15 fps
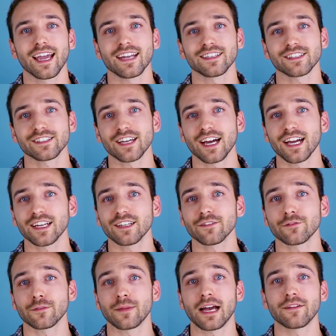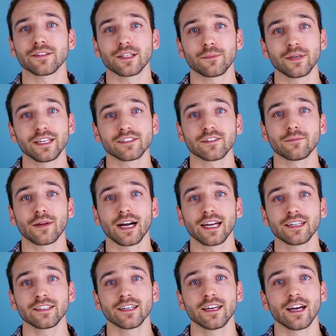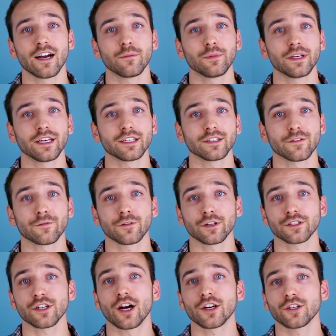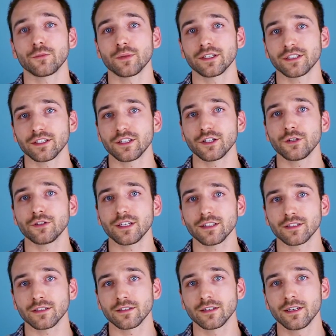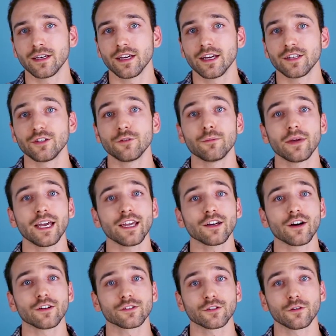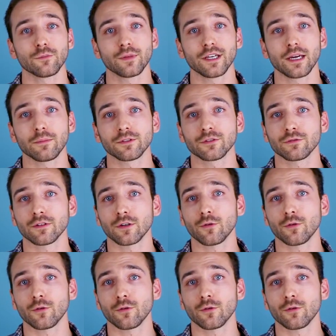And aside from having the peace of mind of being the first occupant in the unit, you may also be able to